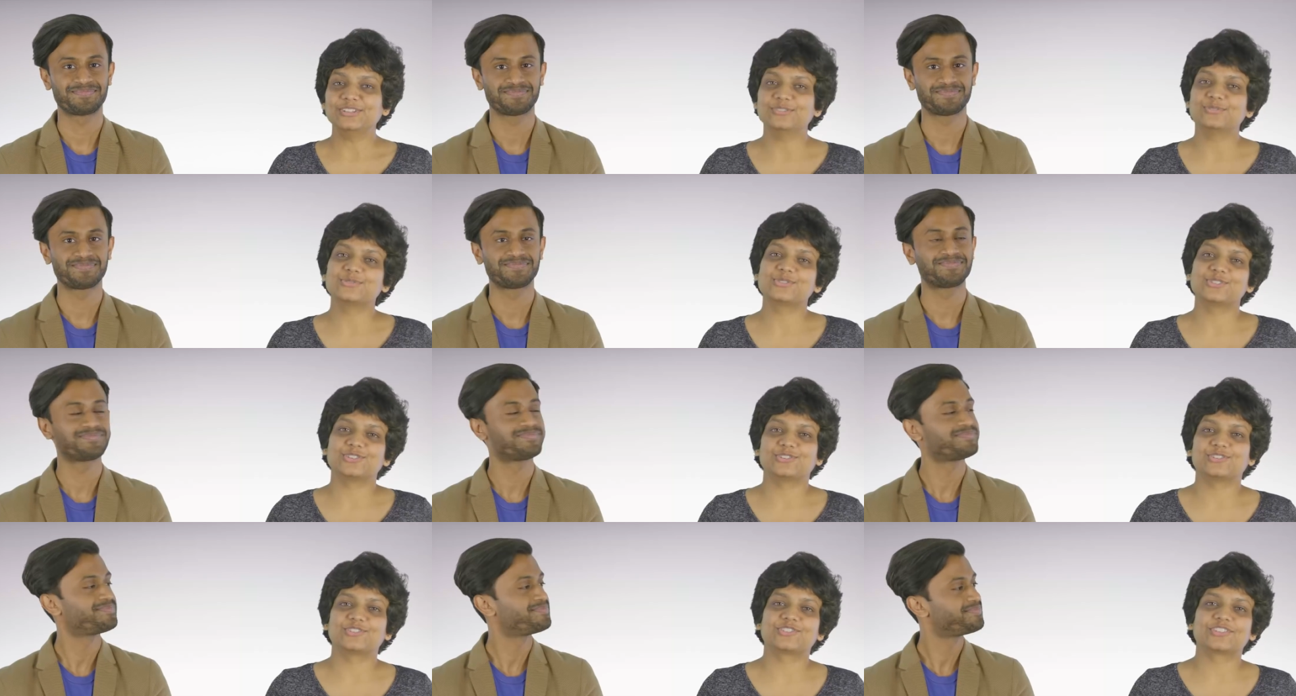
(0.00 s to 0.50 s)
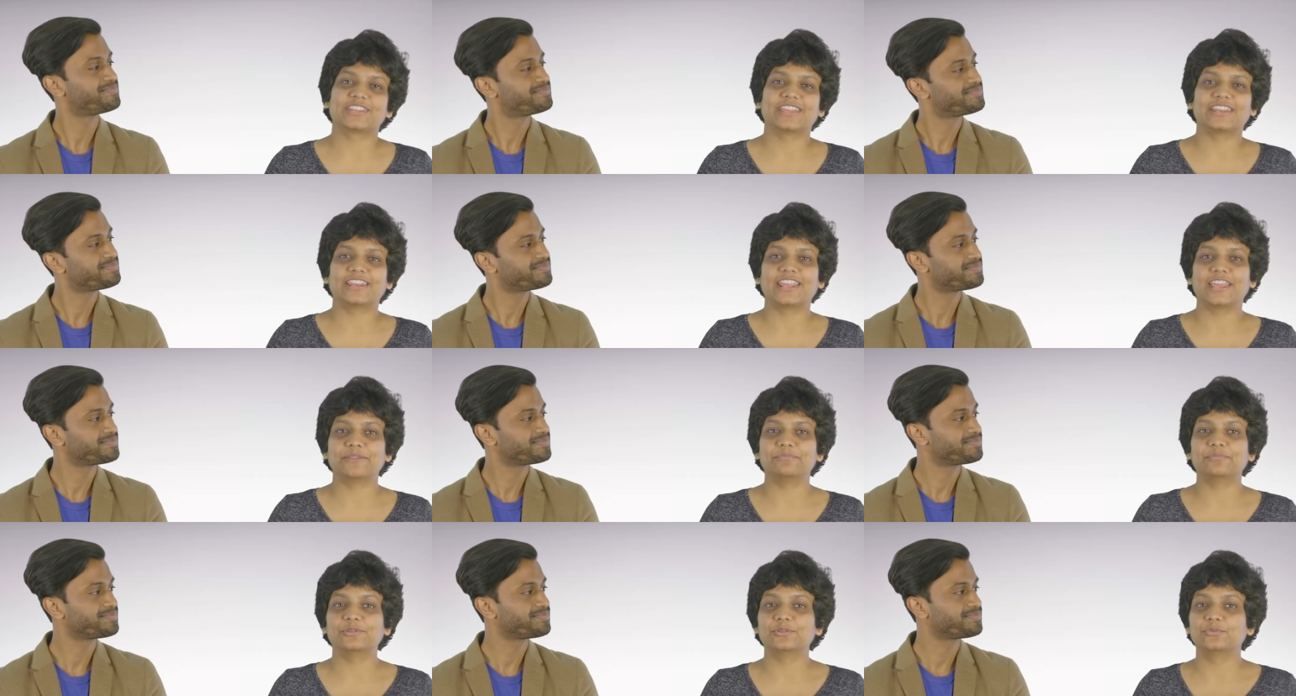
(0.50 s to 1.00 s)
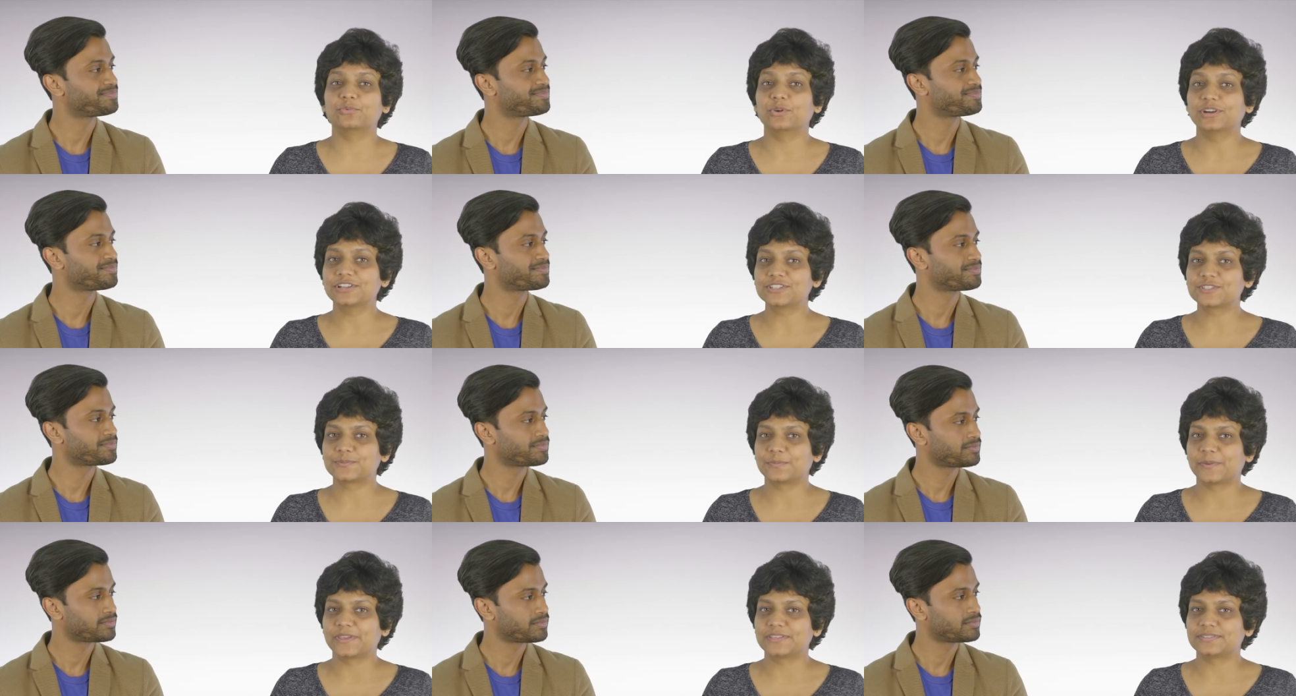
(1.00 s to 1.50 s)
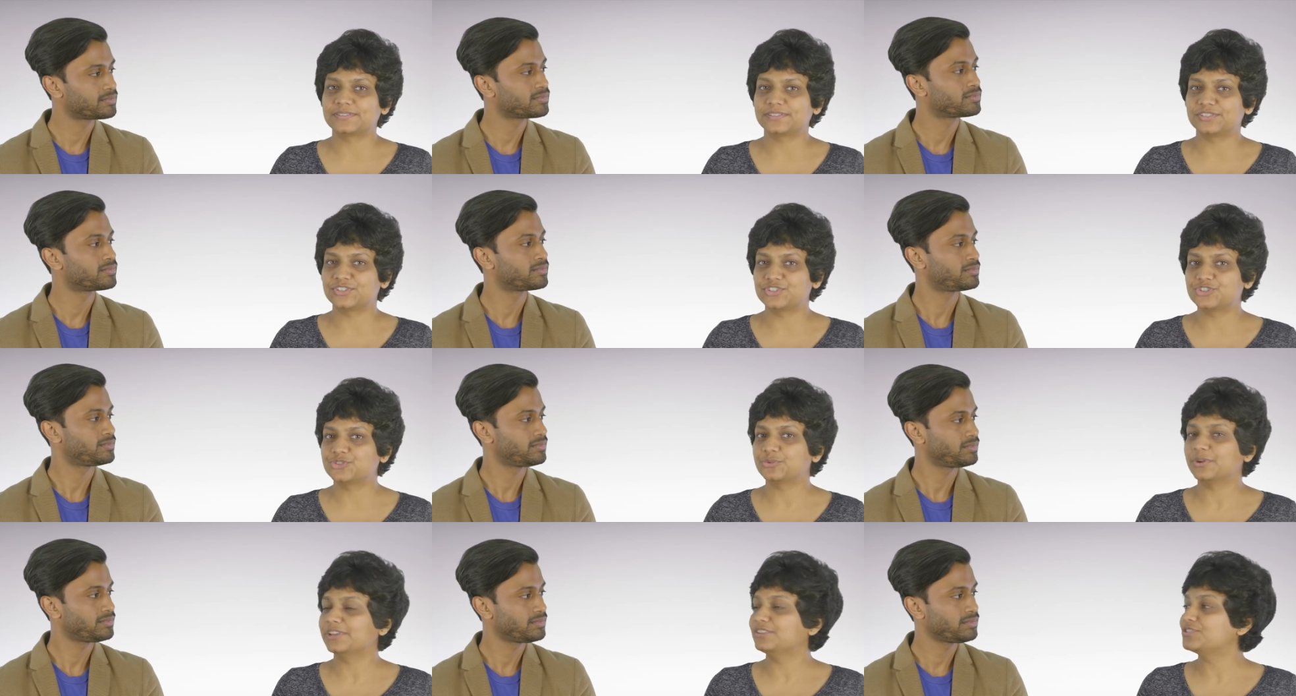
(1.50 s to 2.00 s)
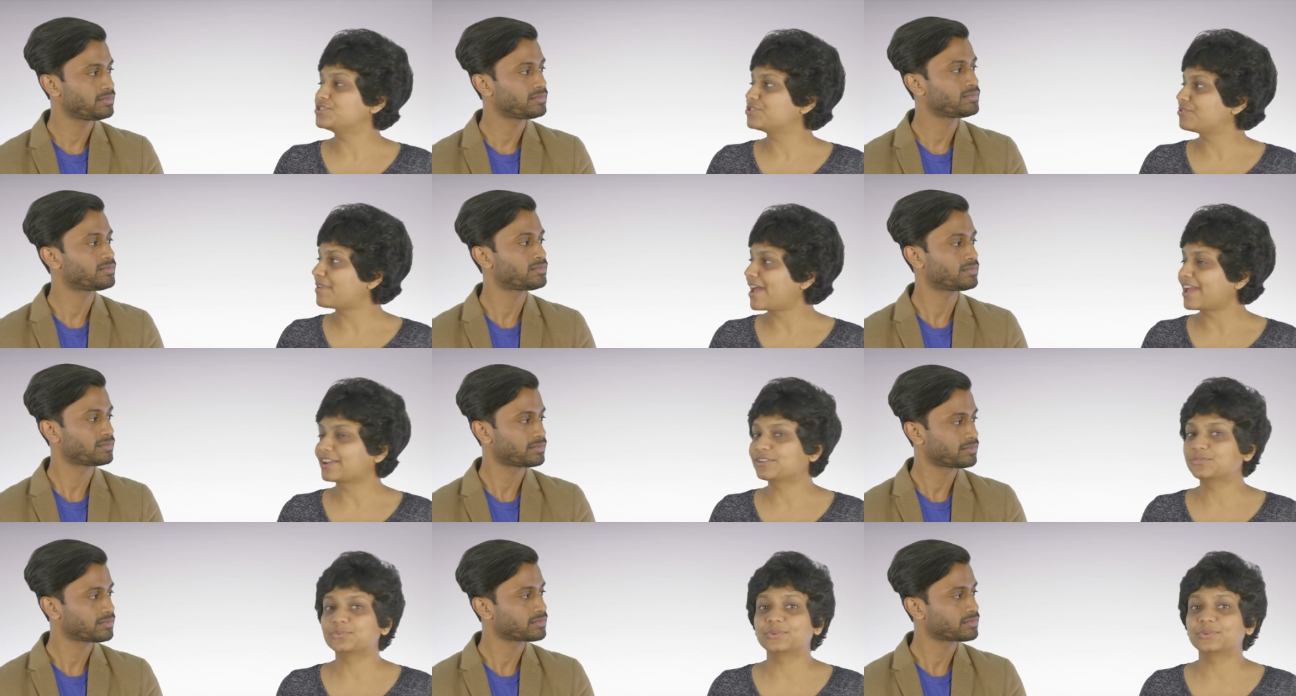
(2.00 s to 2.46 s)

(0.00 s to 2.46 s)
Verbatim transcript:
Speaker 1: users enable workspaces to interact